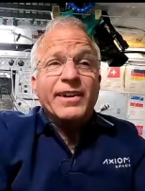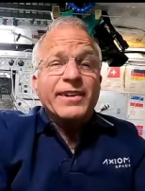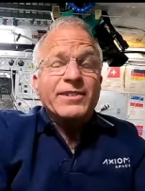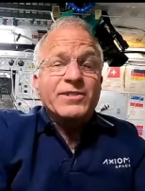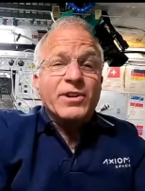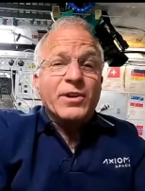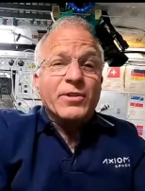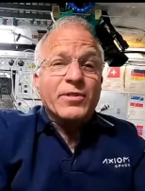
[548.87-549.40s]

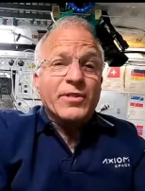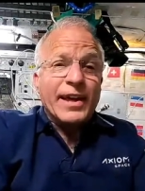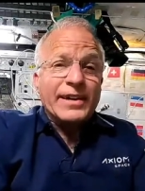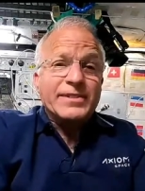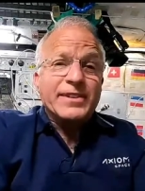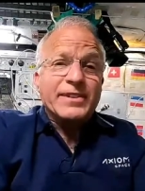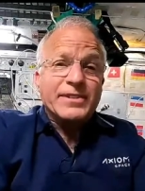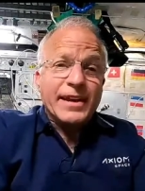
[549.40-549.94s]
So that's
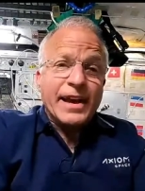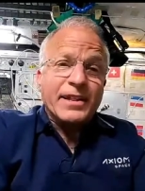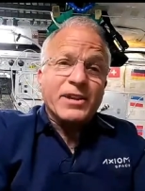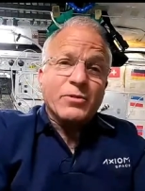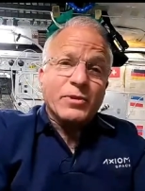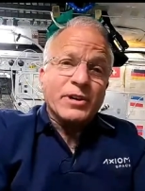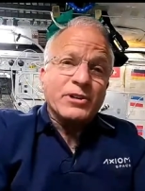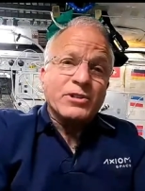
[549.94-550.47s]
exactly
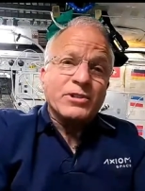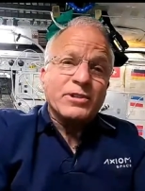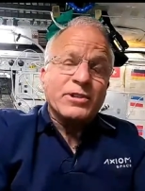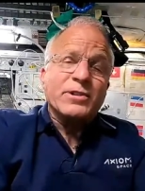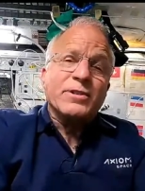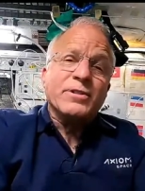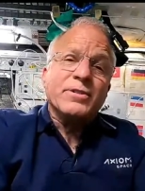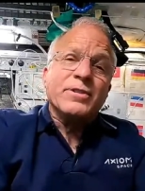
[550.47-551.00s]
what you should
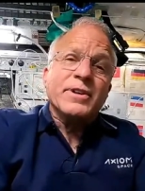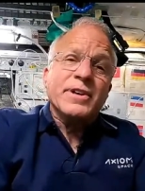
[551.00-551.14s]
do.